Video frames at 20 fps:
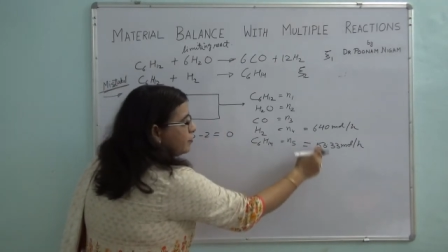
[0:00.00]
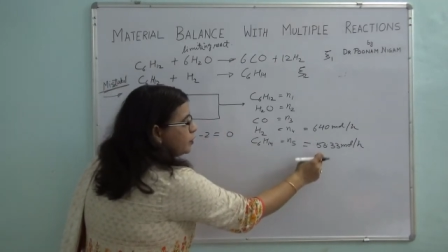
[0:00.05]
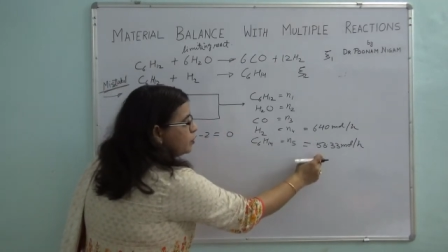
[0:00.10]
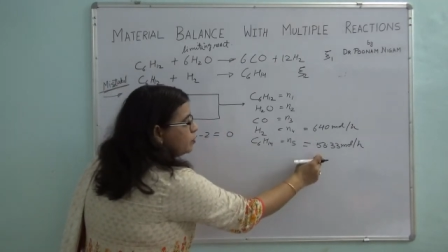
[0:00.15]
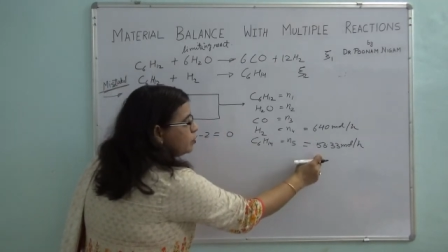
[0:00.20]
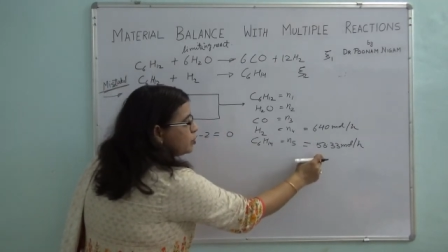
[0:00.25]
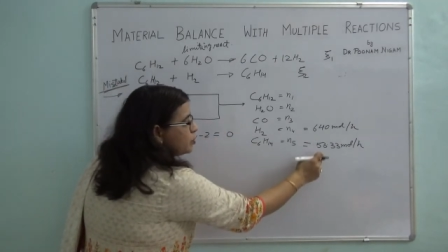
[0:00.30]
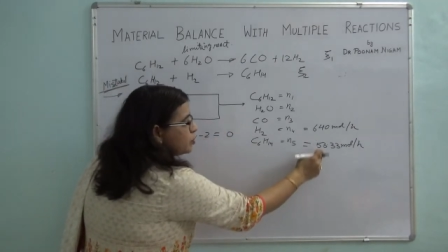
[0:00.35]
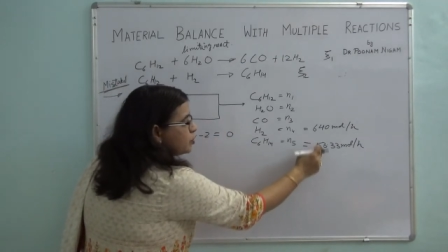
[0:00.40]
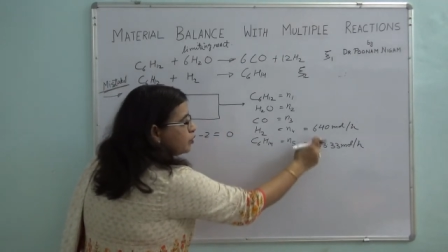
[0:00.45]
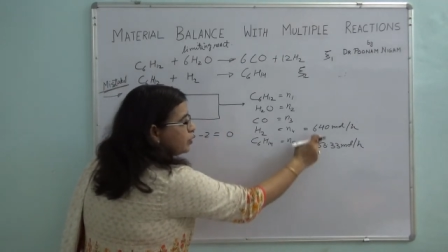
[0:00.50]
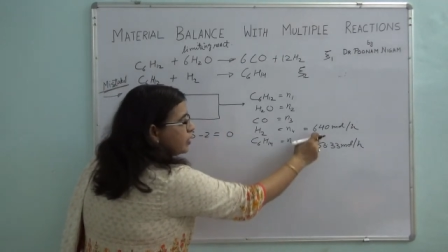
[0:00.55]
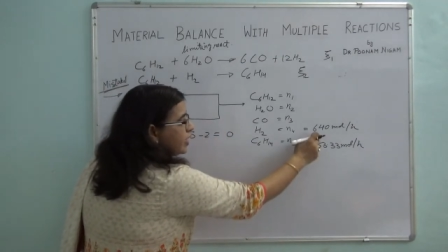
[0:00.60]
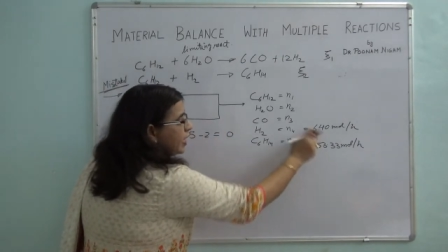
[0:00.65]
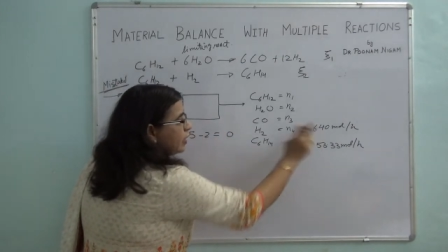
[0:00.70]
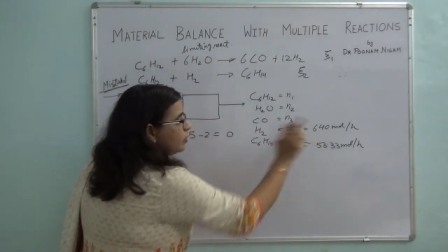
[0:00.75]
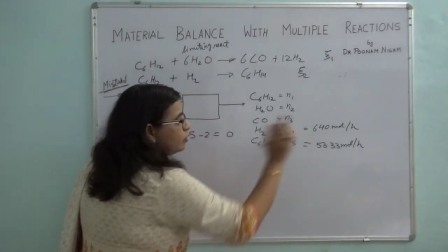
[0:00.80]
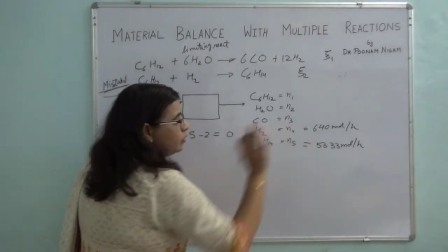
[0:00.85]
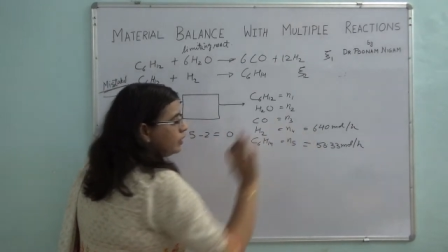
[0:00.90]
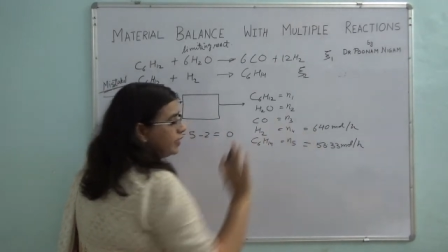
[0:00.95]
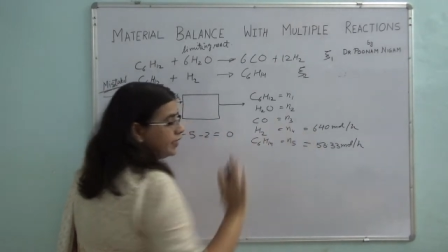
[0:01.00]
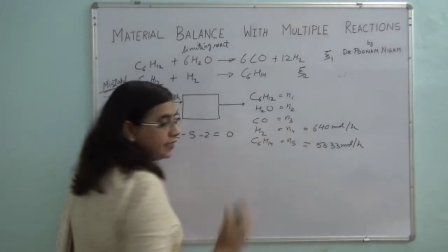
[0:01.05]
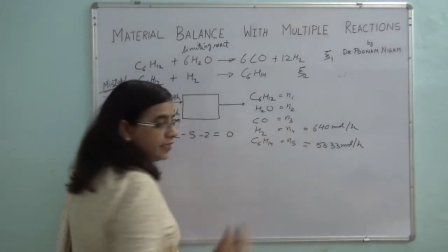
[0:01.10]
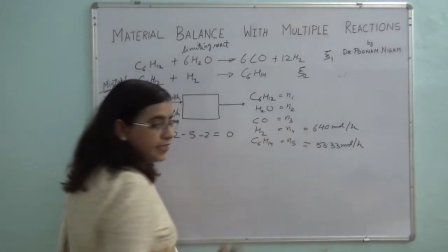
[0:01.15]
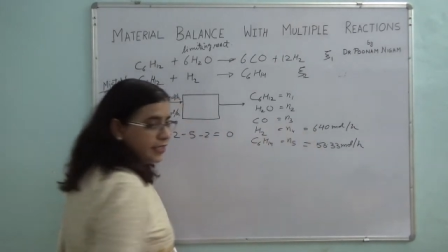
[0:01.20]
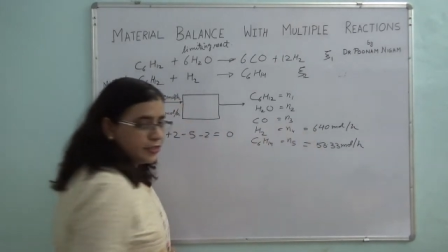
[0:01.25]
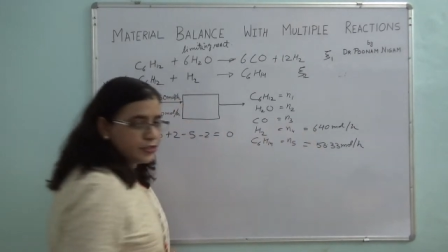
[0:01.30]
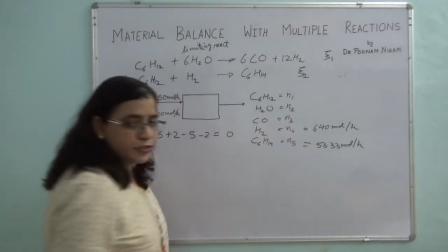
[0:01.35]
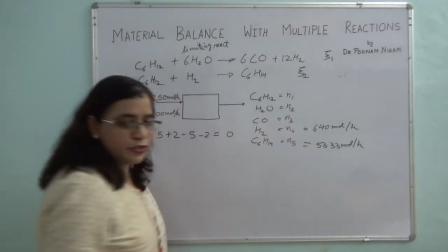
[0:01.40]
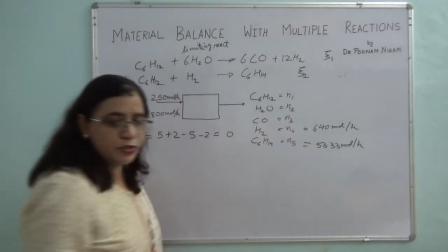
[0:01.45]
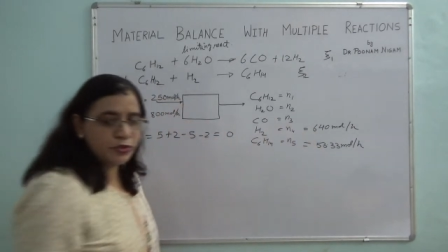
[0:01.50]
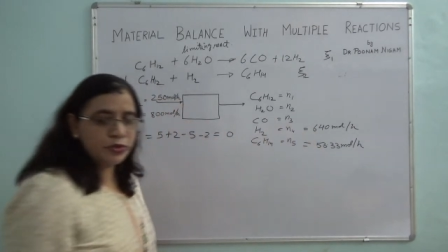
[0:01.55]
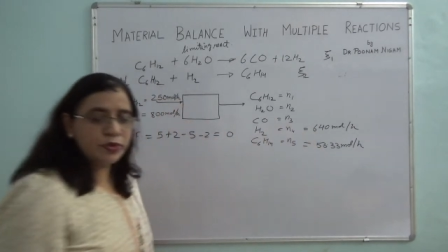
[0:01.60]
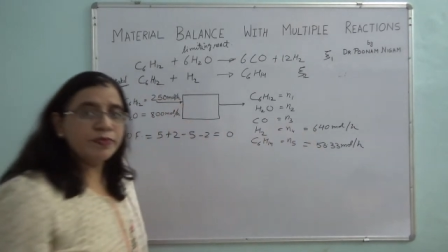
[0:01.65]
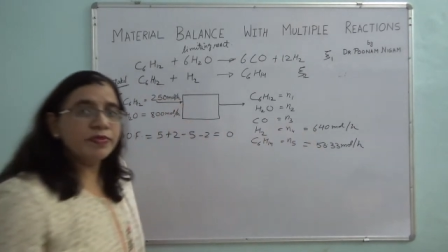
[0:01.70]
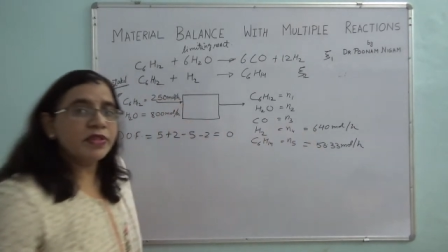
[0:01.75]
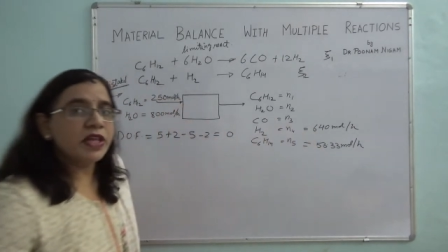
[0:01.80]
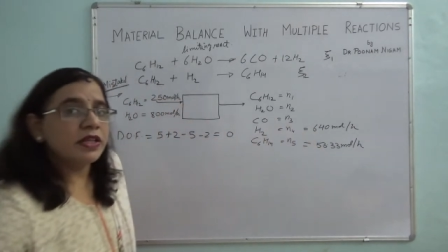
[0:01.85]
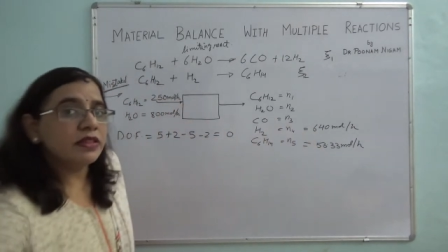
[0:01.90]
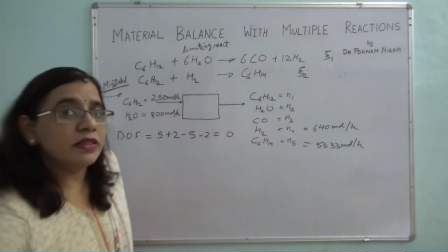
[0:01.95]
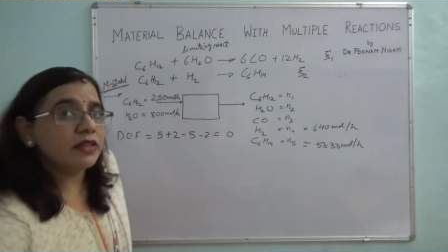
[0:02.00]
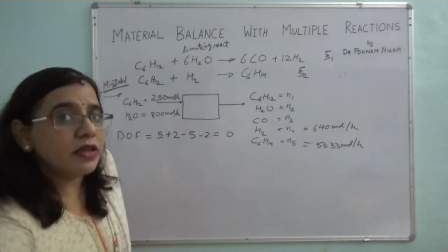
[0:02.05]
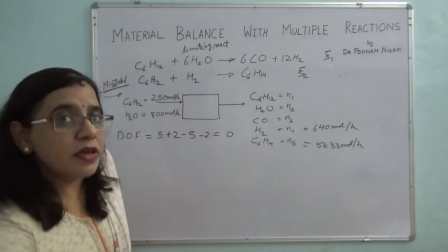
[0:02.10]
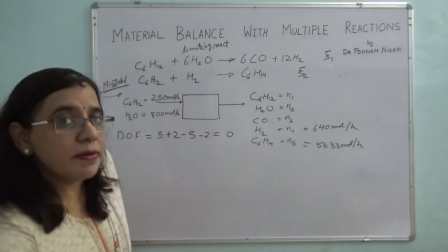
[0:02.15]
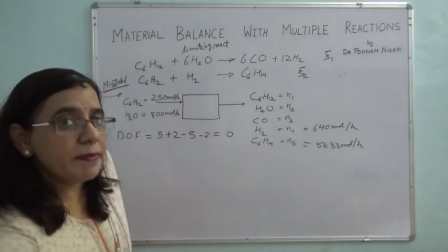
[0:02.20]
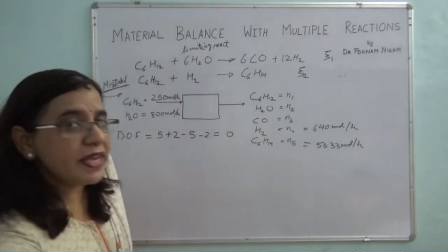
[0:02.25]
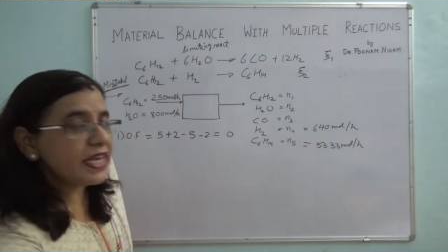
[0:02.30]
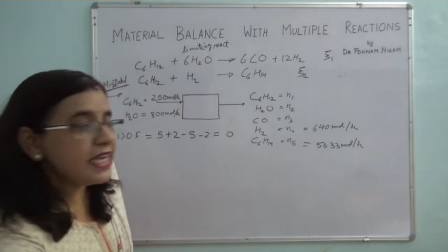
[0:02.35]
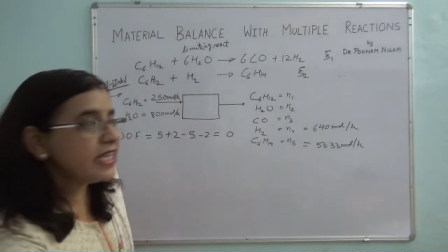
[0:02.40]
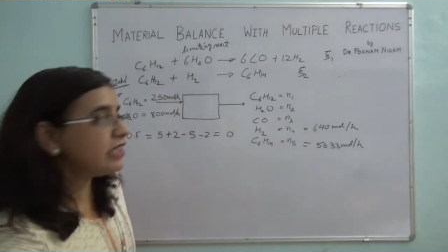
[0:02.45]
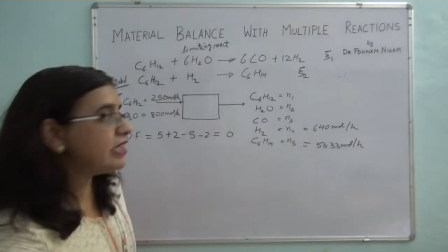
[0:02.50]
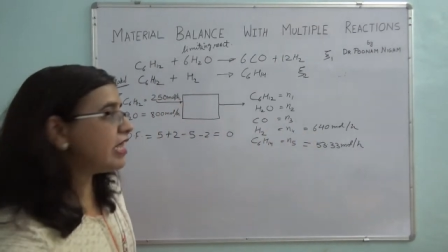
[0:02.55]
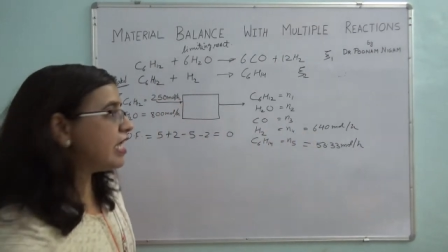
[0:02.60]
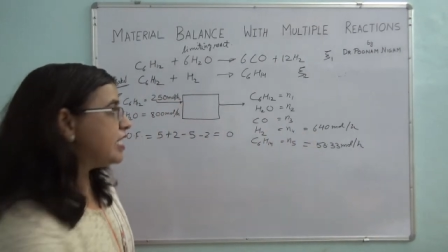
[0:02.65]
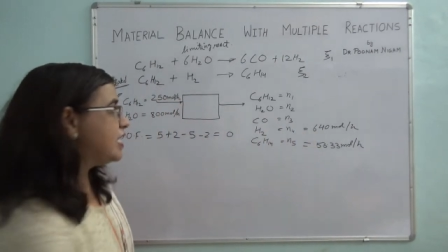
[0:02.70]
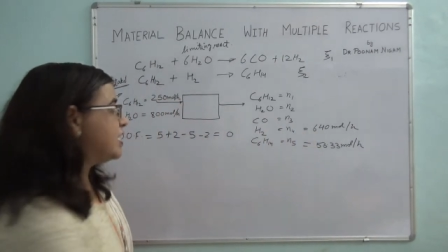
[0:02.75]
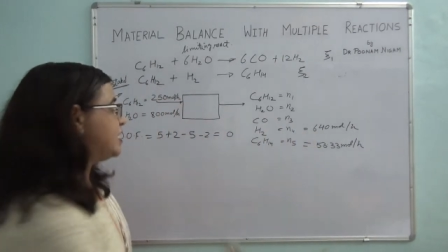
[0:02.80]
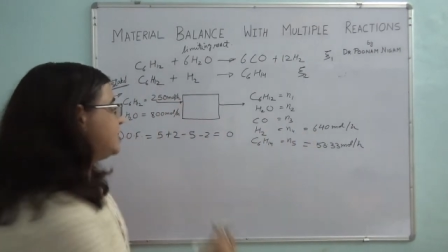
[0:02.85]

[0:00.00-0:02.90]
have used to calculate these two. The remaining thing